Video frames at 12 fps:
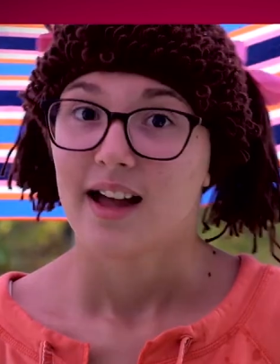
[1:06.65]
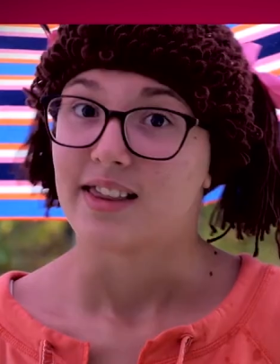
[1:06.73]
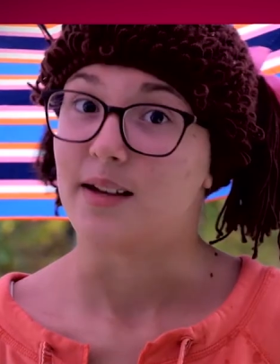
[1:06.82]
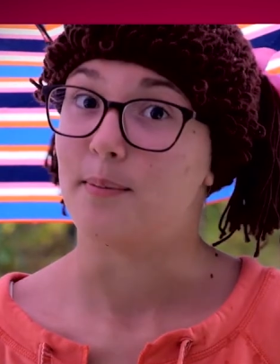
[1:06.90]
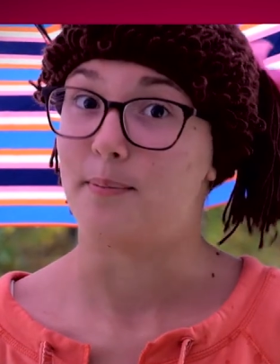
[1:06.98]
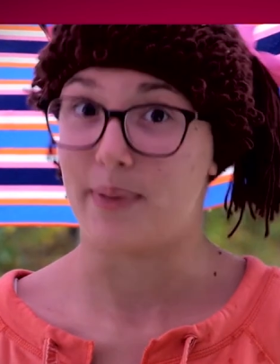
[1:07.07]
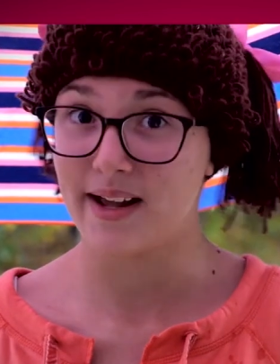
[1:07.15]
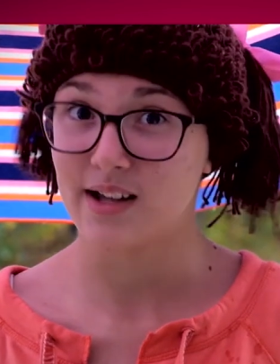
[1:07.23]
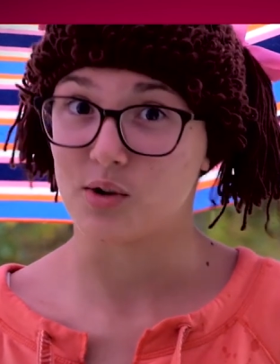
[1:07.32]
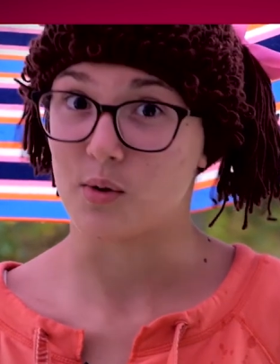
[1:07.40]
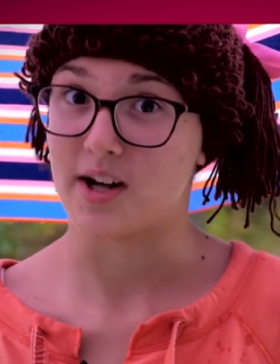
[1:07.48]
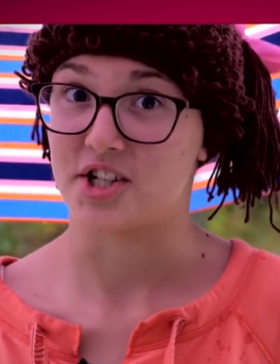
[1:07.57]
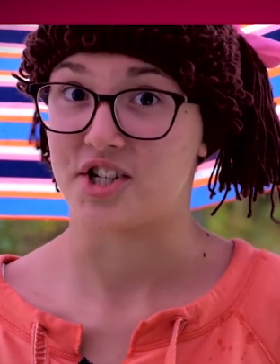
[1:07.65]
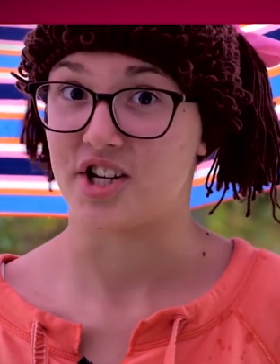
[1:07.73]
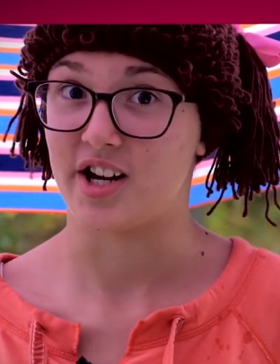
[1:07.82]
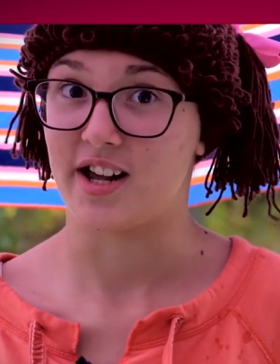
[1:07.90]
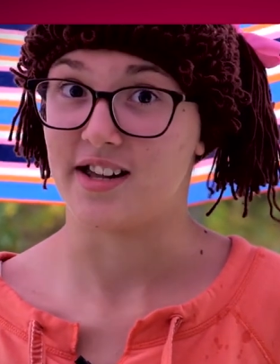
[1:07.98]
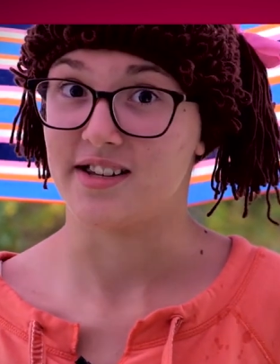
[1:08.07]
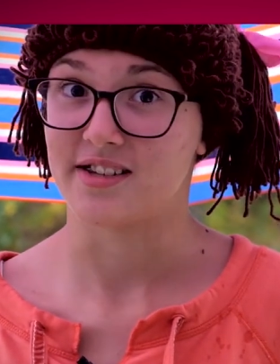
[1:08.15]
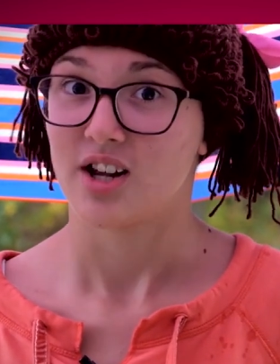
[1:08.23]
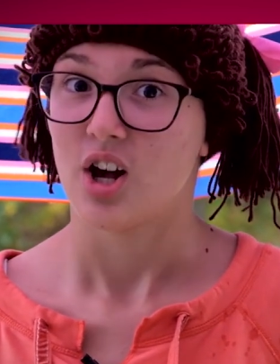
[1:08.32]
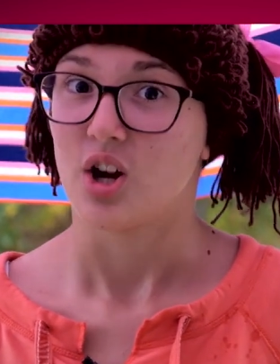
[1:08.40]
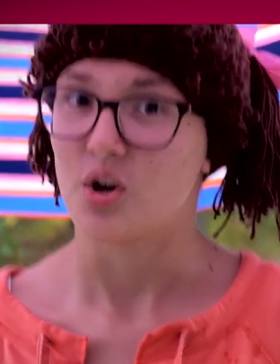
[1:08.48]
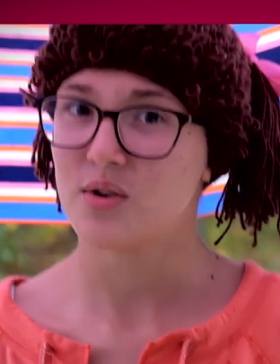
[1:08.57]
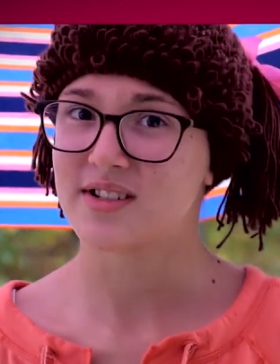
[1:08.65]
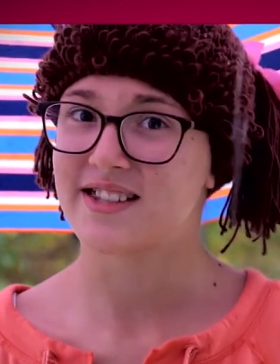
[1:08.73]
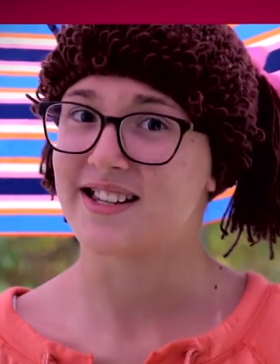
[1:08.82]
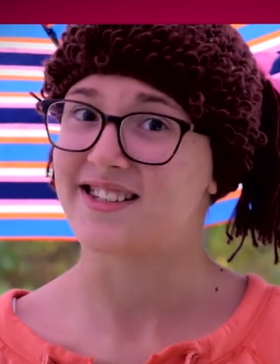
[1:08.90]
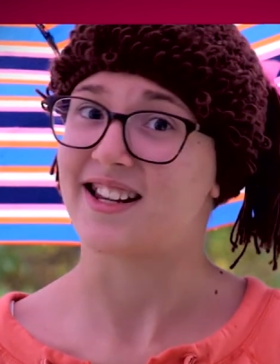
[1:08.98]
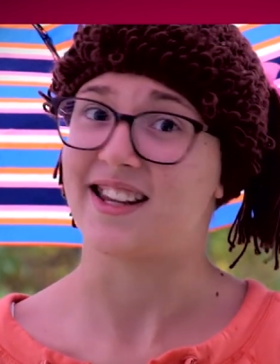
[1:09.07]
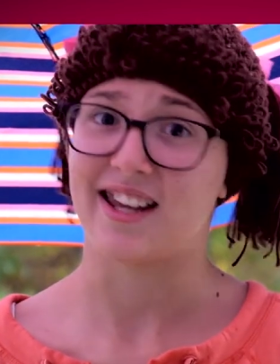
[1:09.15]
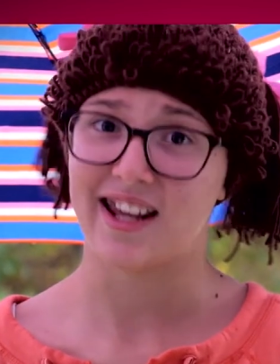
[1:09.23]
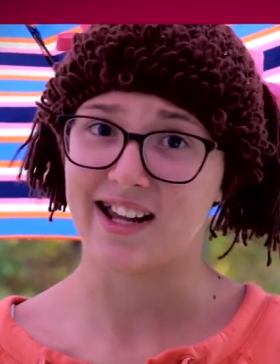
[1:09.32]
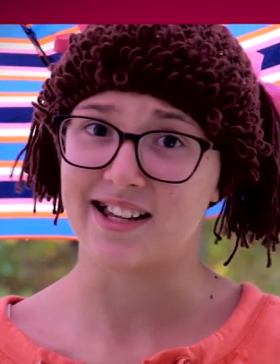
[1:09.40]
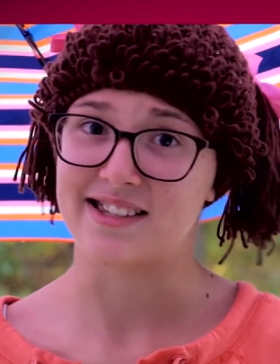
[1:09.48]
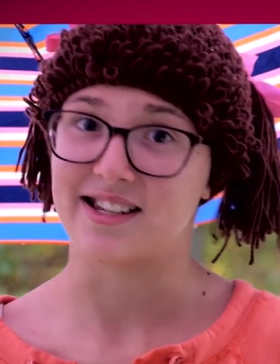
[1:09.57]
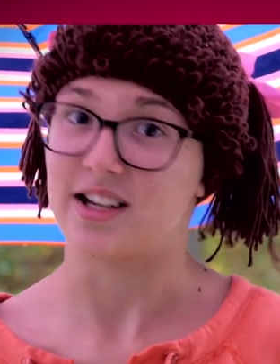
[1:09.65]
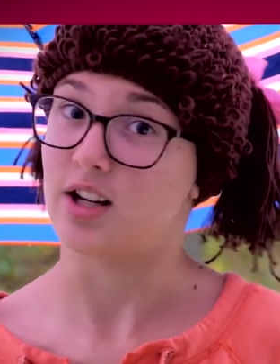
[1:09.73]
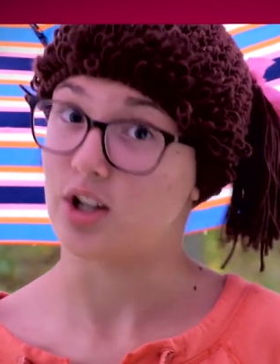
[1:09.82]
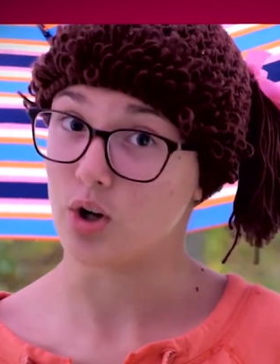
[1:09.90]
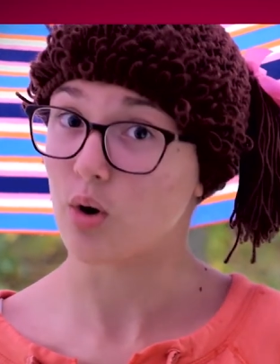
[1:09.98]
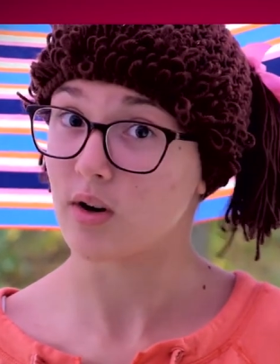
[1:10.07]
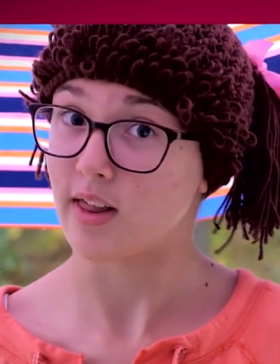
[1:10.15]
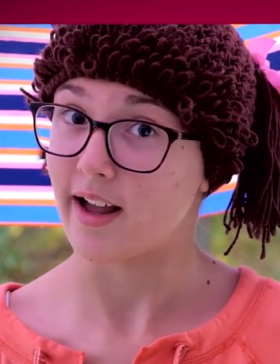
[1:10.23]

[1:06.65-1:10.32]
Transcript: The big question is, who's the Zacchaeus in your